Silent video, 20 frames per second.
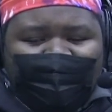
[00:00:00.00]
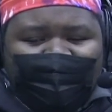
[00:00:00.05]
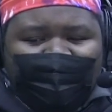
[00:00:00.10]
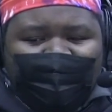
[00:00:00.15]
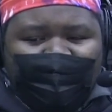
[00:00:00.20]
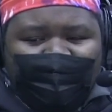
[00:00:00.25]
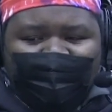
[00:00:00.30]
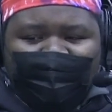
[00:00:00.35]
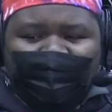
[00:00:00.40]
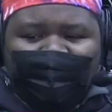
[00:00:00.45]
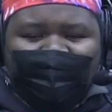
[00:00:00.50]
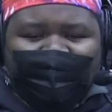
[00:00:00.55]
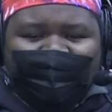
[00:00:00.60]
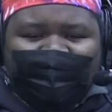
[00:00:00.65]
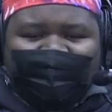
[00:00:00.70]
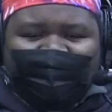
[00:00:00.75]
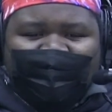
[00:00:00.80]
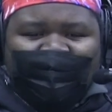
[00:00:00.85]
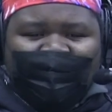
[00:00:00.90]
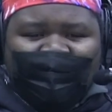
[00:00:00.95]
Don't go for
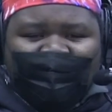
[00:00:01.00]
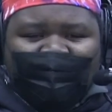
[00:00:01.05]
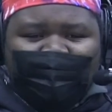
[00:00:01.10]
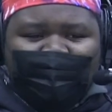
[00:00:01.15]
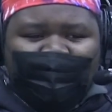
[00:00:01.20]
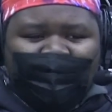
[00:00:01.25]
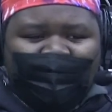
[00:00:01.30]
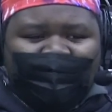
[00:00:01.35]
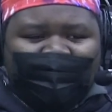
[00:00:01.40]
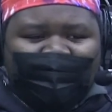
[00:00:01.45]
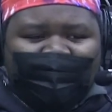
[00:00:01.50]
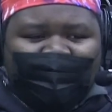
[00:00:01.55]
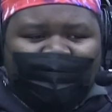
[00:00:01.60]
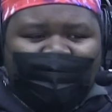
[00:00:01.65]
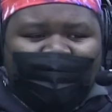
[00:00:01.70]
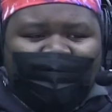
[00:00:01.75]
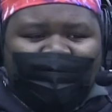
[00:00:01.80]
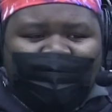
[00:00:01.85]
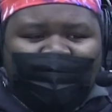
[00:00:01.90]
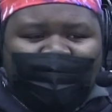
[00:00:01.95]
second best.
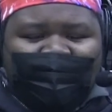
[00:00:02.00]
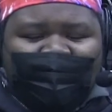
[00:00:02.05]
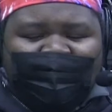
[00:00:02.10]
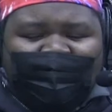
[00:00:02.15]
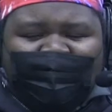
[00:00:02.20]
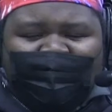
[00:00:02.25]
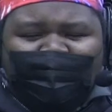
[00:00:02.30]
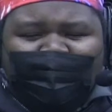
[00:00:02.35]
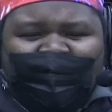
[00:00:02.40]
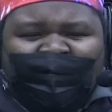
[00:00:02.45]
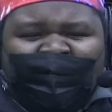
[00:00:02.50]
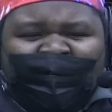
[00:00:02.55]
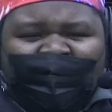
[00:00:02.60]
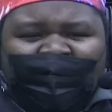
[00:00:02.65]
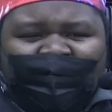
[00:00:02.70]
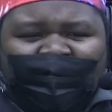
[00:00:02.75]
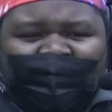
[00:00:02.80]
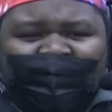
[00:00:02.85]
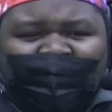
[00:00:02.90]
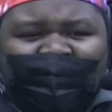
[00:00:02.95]
Let Electrified
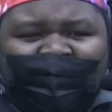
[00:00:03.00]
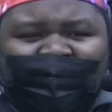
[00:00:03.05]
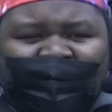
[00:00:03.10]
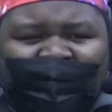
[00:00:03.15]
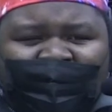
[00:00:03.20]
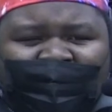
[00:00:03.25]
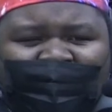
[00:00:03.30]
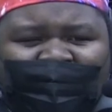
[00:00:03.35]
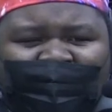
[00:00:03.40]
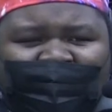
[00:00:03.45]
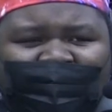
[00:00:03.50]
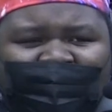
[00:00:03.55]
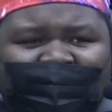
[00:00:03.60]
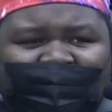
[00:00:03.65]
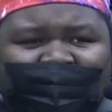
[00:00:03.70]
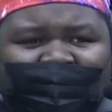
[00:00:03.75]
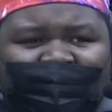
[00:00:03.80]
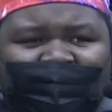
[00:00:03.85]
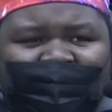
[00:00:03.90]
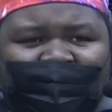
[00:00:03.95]
to the test.
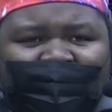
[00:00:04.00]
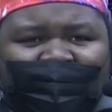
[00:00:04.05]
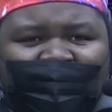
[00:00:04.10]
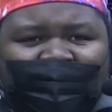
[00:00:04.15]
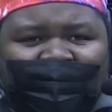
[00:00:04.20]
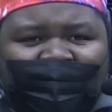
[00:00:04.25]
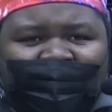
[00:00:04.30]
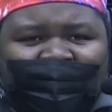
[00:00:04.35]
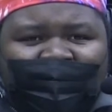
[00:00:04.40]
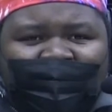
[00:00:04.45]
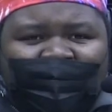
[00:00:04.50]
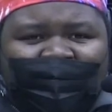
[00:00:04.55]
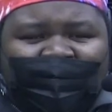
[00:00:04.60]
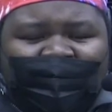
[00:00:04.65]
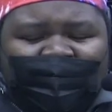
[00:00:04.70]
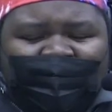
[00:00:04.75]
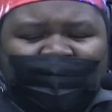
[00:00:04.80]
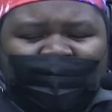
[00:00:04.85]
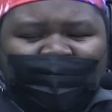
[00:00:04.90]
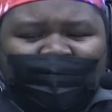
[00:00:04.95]
You know you
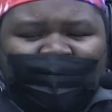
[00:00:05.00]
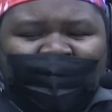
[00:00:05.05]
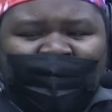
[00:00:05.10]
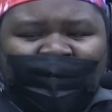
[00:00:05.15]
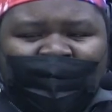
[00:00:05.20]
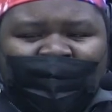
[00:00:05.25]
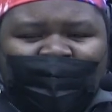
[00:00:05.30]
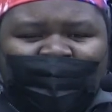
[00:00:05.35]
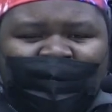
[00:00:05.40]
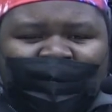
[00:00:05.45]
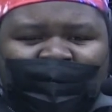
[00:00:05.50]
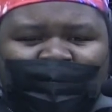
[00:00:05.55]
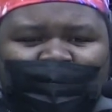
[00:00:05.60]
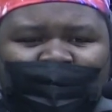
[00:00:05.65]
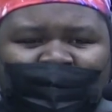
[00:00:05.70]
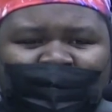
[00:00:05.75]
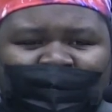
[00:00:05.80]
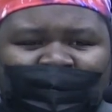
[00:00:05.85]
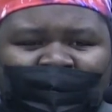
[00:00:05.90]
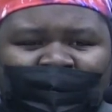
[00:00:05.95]
got to make him
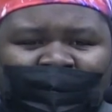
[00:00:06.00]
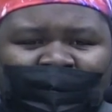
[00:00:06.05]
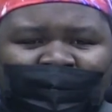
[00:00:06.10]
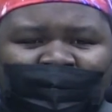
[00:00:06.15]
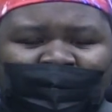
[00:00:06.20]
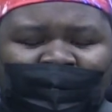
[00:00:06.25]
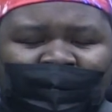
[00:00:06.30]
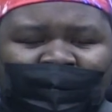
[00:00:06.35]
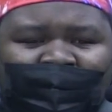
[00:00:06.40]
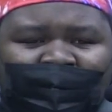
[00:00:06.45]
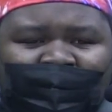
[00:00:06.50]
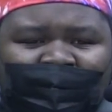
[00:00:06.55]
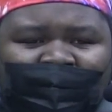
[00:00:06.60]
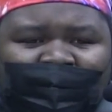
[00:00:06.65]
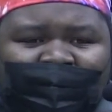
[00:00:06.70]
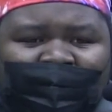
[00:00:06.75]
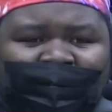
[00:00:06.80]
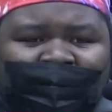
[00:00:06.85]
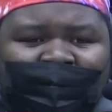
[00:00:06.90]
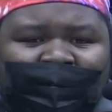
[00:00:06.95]
express how it
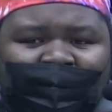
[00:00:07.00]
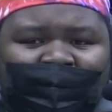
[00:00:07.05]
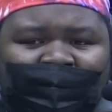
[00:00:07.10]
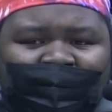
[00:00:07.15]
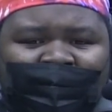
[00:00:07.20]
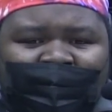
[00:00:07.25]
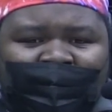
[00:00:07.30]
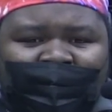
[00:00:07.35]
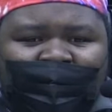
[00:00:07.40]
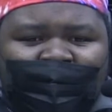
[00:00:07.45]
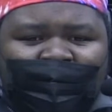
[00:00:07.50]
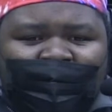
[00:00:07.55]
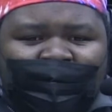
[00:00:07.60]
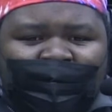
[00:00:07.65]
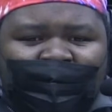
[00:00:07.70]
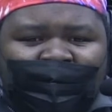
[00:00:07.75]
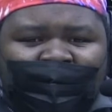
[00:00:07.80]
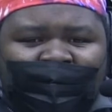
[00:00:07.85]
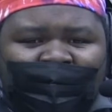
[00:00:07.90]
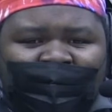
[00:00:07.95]
feels, and then you
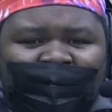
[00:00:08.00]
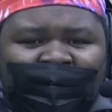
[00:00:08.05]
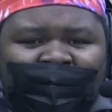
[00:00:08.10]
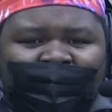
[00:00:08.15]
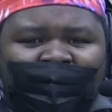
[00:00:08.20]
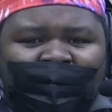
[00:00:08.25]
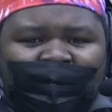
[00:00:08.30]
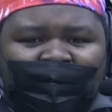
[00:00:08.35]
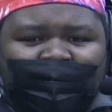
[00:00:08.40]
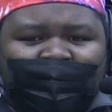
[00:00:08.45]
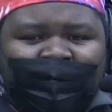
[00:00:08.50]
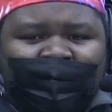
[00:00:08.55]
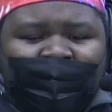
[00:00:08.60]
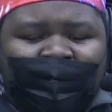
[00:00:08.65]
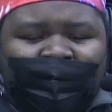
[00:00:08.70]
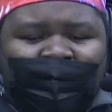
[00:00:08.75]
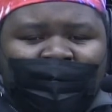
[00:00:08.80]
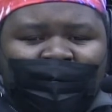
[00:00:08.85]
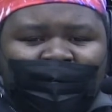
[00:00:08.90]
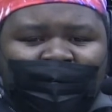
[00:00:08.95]
know your love is
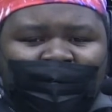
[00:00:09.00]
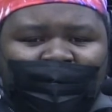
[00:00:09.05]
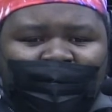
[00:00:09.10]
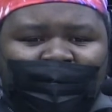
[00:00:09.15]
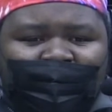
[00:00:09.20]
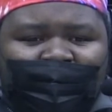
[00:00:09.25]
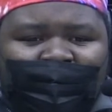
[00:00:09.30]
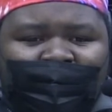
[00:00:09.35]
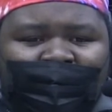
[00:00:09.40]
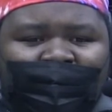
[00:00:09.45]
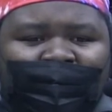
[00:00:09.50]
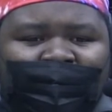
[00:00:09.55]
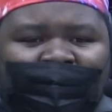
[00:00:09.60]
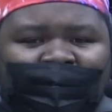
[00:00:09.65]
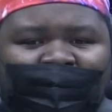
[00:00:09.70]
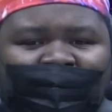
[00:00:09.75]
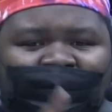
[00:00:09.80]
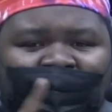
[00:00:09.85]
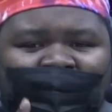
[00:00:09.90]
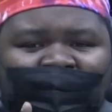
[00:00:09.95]
real.
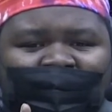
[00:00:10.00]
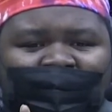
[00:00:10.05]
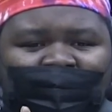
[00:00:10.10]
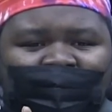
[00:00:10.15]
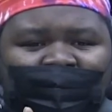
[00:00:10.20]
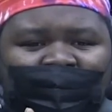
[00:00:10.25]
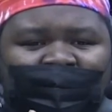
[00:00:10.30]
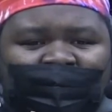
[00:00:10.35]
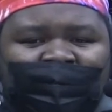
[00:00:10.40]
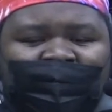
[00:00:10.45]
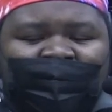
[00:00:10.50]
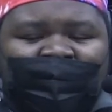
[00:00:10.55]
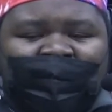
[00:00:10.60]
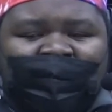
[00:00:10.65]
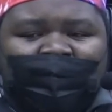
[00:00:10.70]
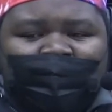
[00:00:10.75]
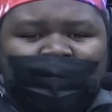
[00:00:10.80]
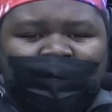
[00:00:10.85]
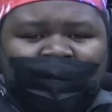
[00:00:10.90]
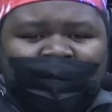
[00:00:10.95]
That's the quote from
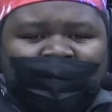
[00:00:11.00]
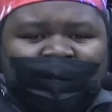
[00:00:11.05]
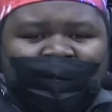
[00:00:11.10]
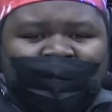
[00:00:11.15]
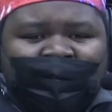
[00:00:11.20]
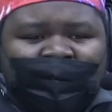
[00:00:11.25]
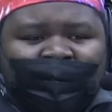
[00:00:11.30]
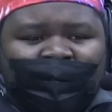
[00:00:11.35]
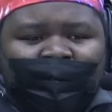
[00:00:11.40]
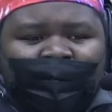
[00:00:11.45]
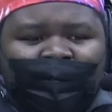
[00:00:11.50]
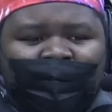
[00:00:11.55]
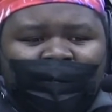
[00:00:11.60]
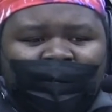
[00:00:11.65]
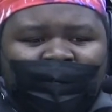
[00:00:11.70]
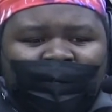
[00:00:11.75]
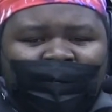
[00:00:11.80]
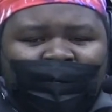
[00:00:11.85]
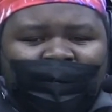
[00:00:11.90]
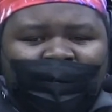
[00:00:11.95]
Express Yourself.